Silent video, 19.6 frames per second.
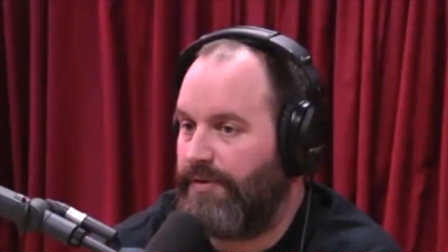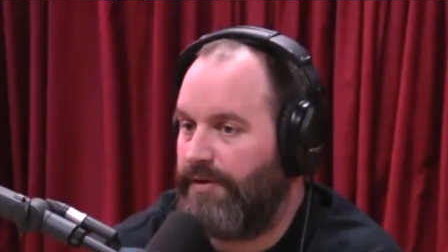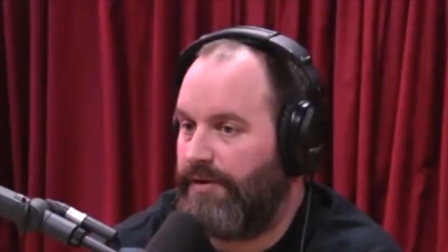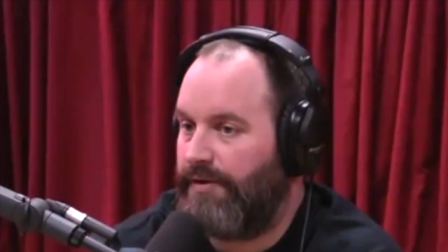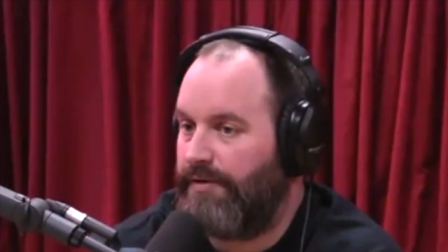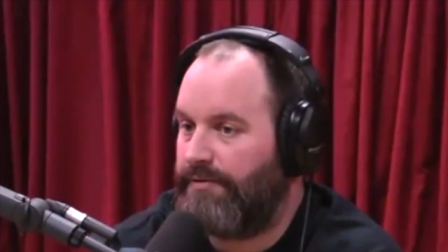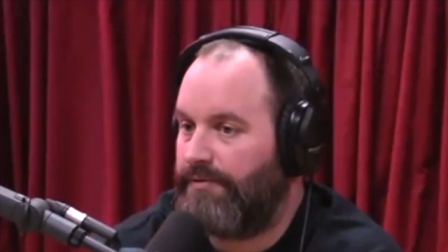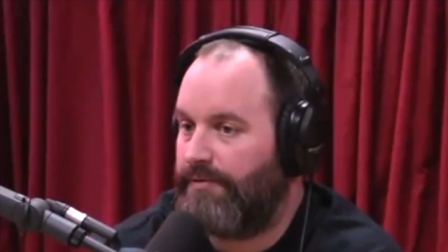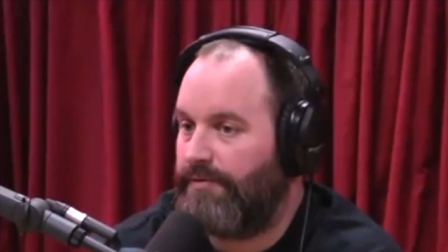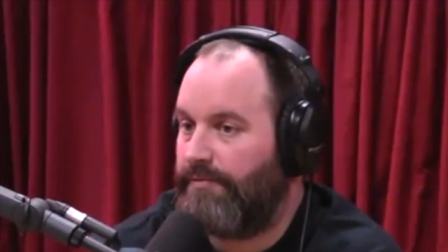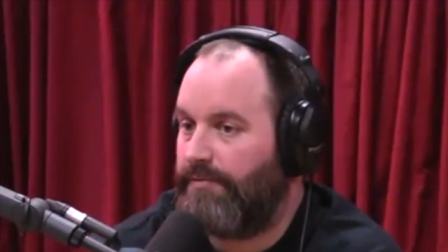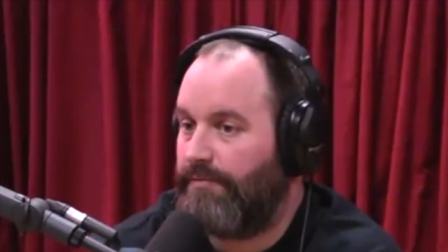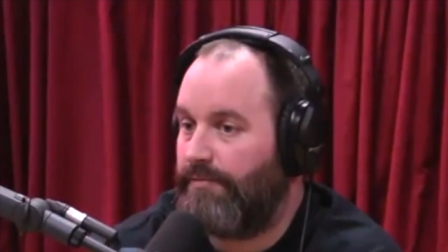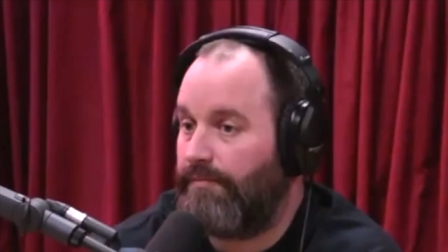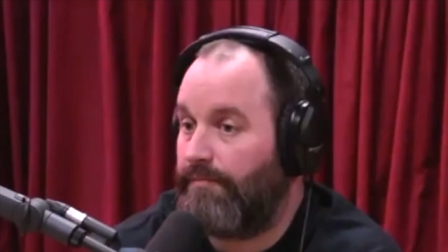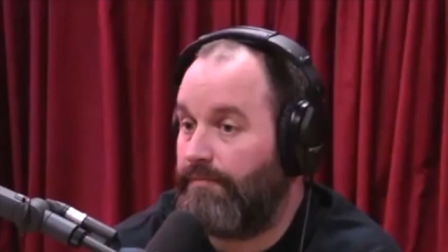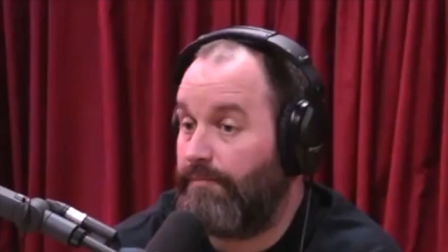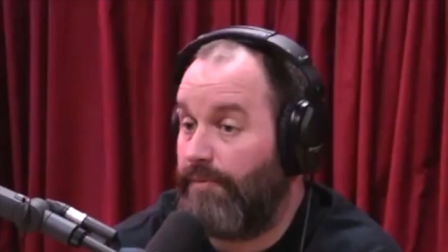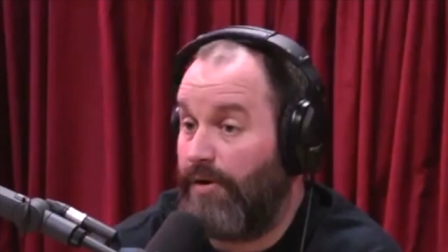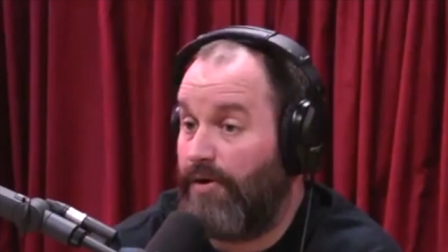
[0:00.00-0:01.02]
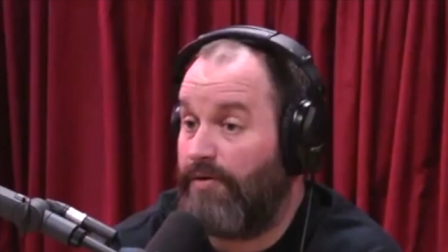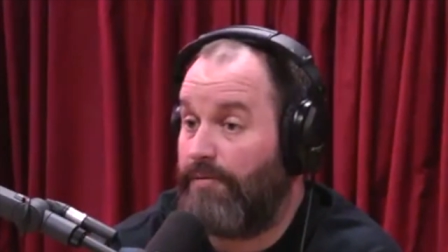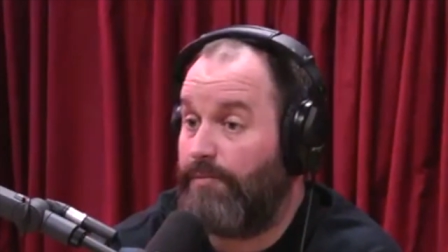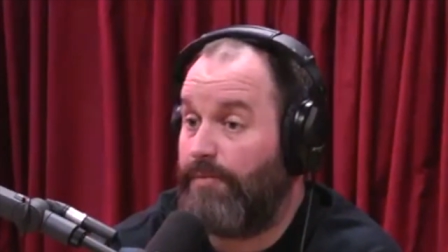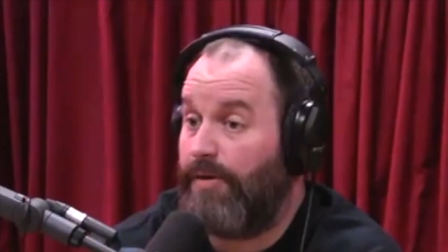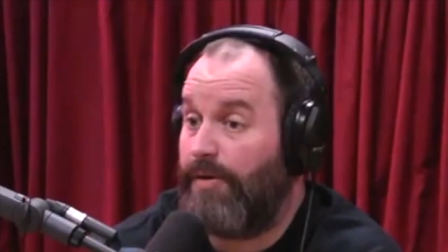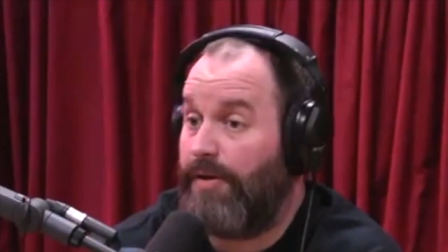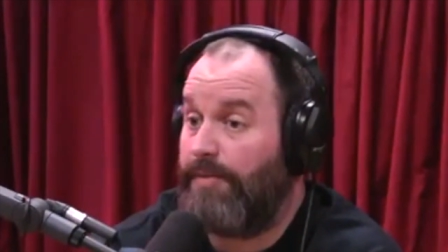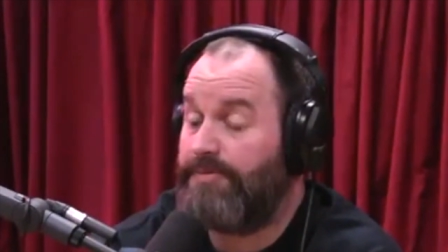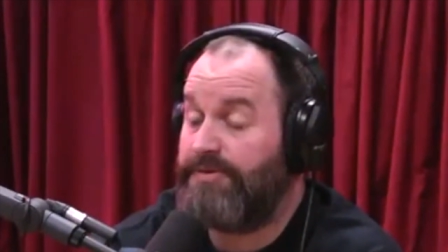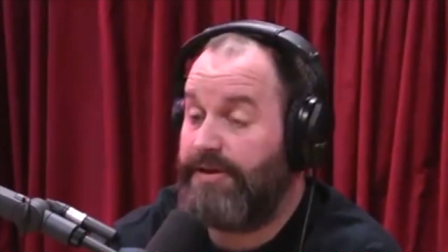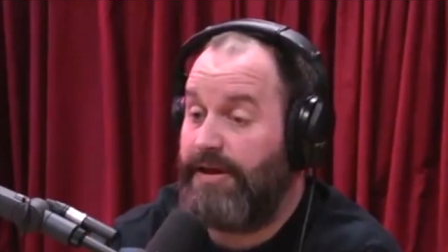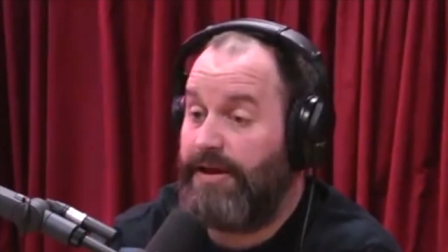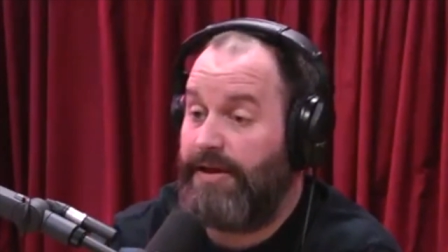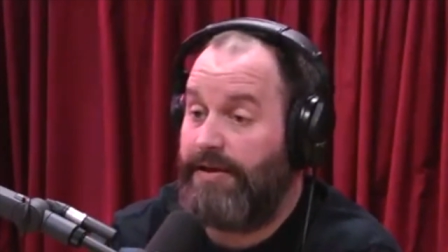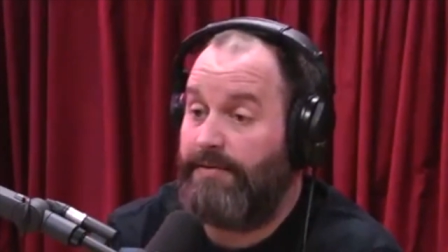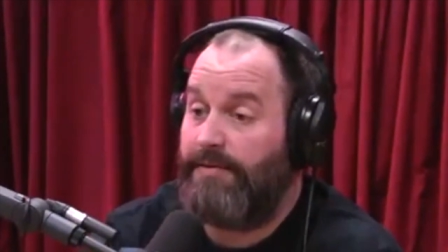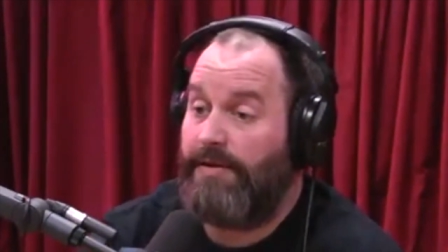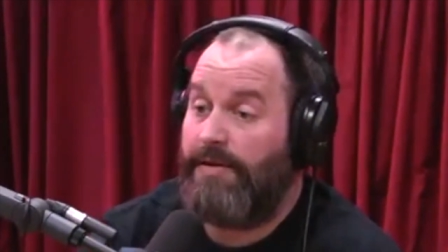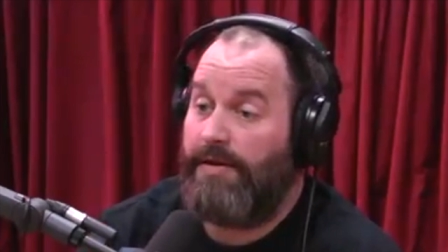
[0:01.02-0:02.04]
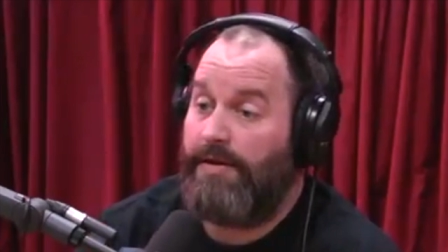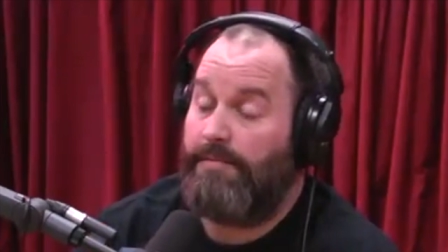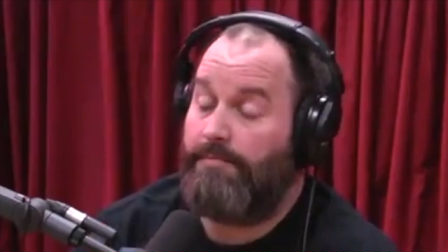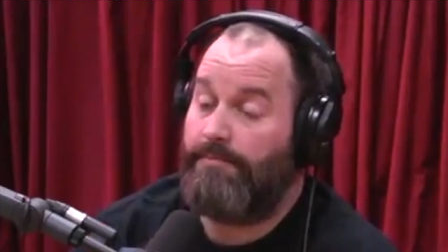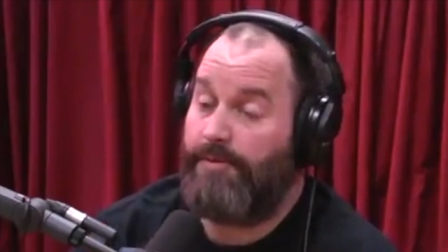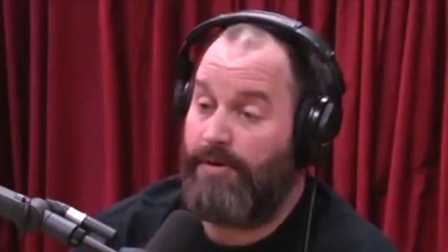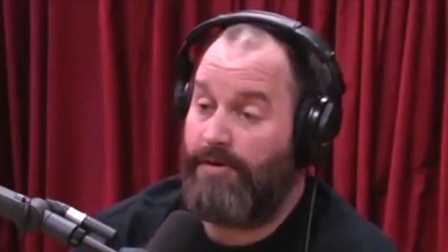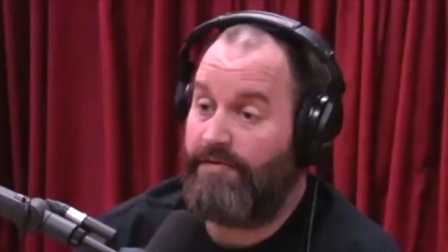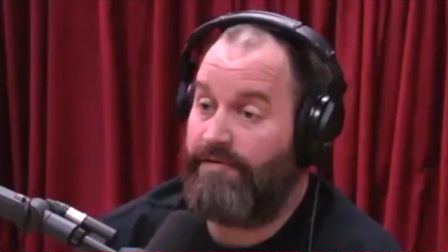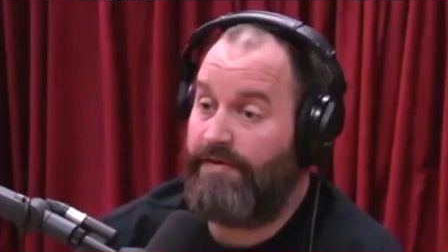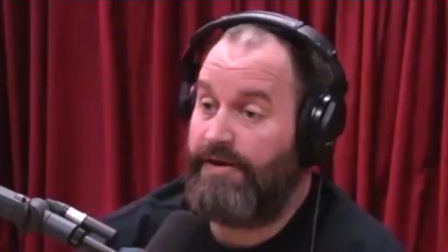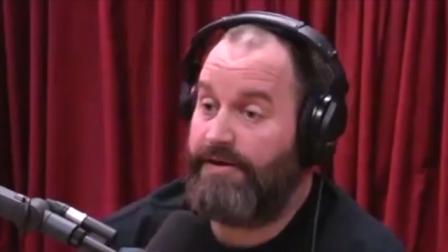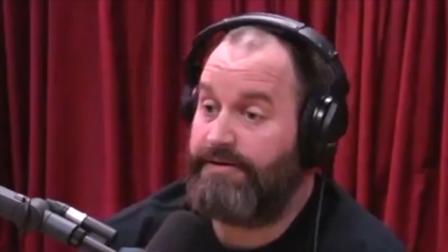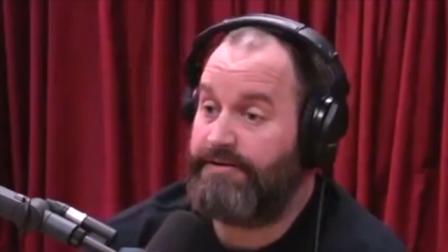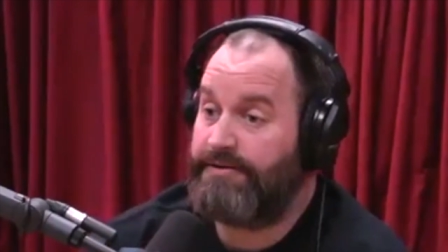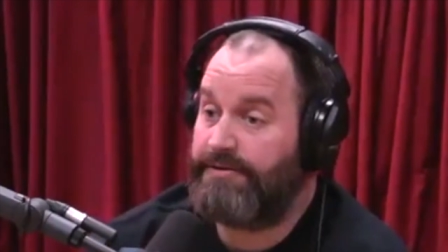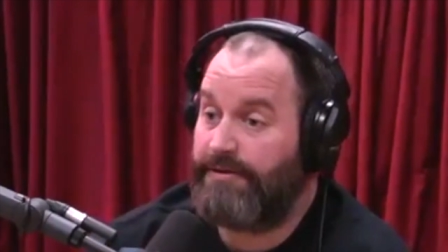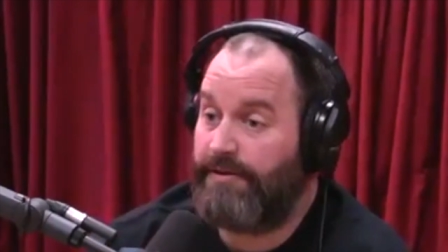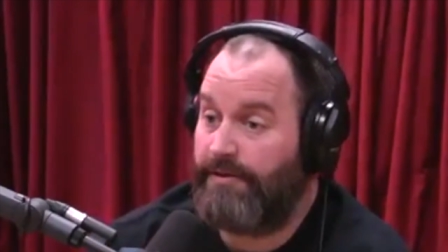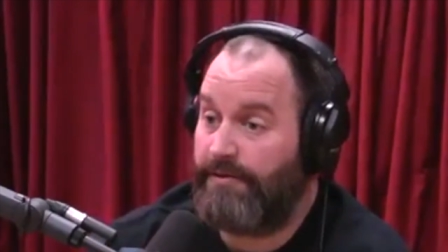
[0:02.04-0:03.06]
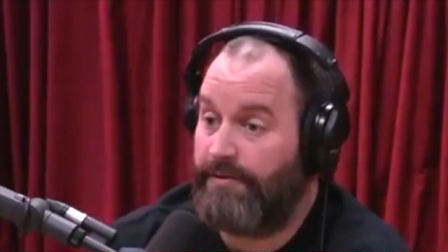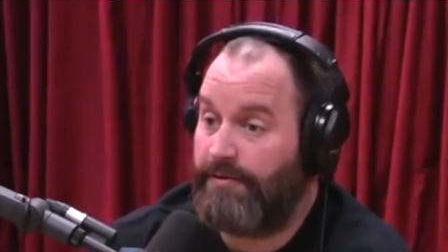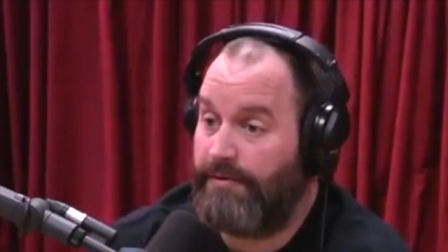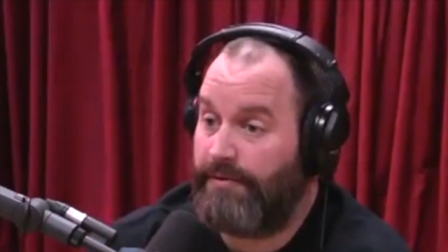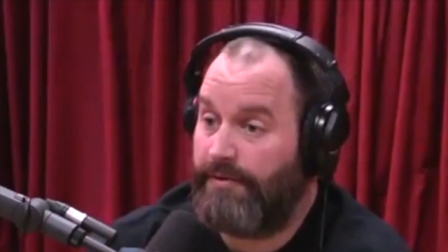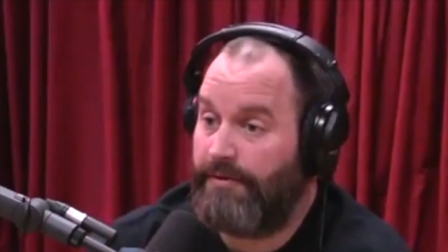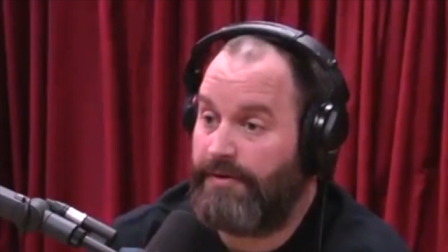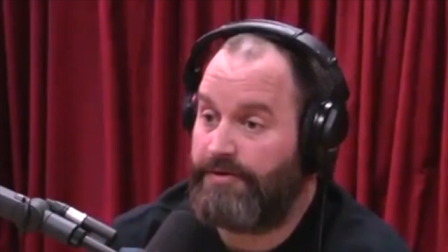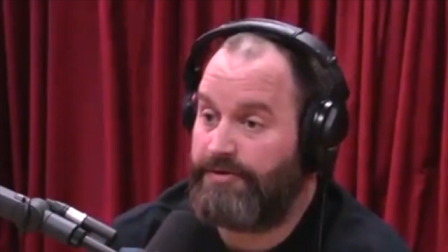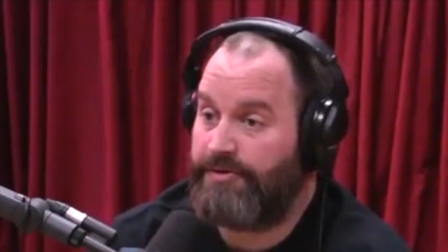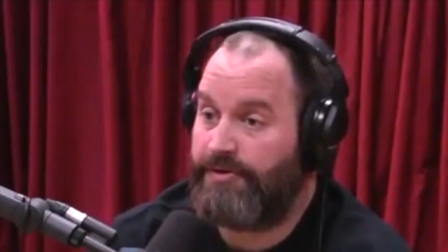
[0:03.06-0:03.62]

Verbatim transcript: Uh, I did watch him. Well, bar, not before he was I'm professional. But... Bar fights, though. Oh, Jesus!